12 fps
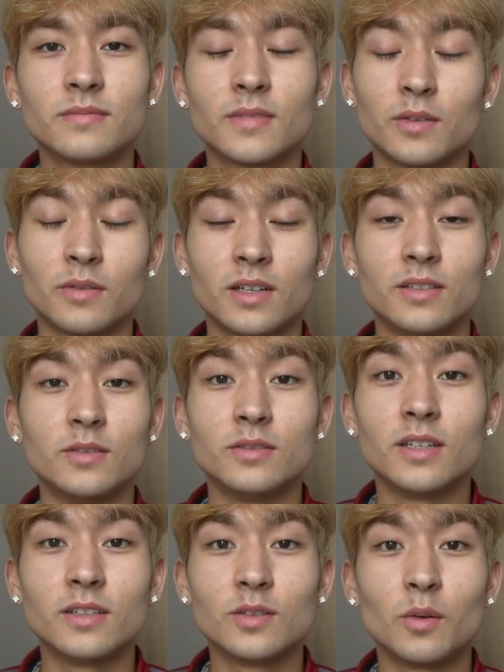If I do
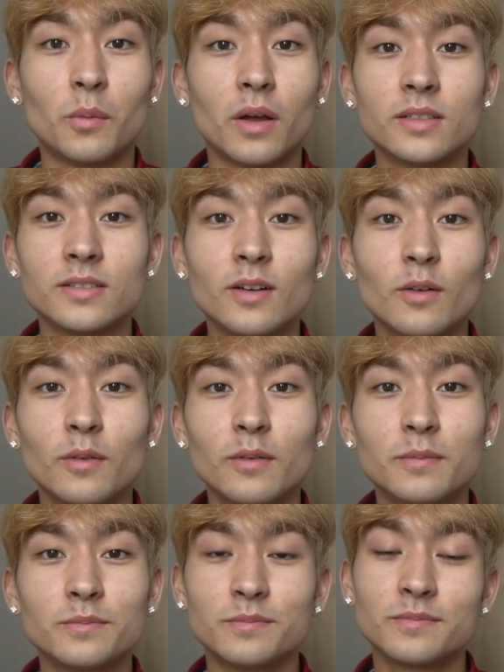say so myself.
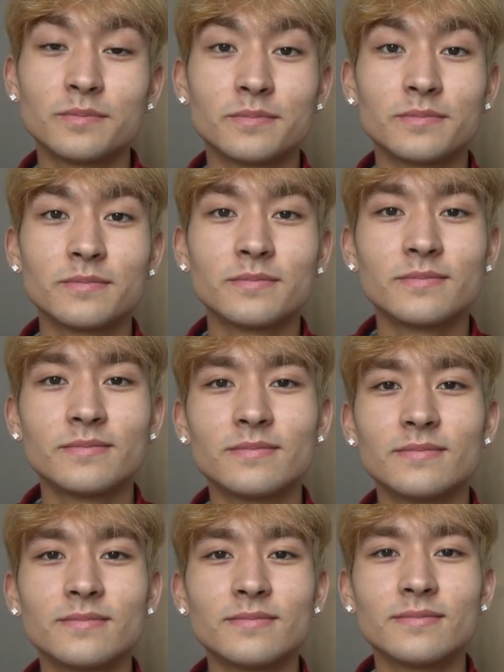
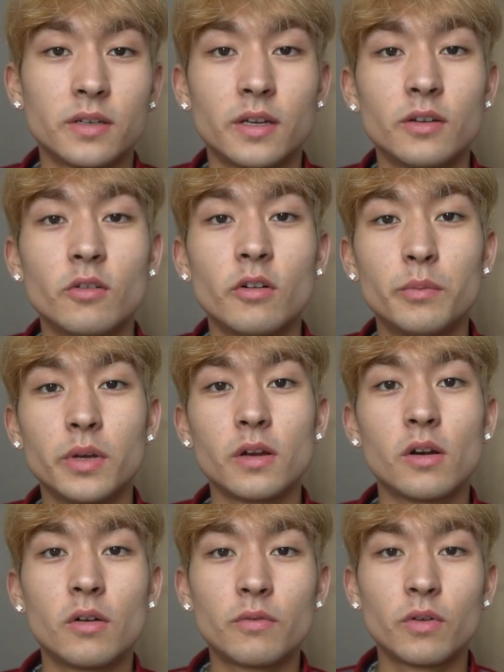I know I've been
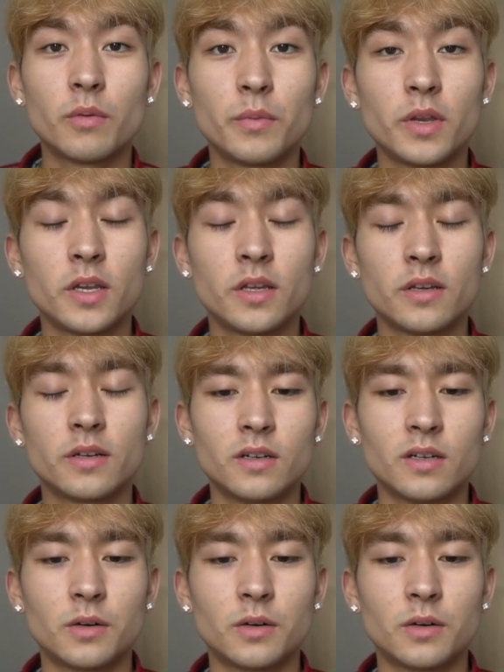gone for a minute.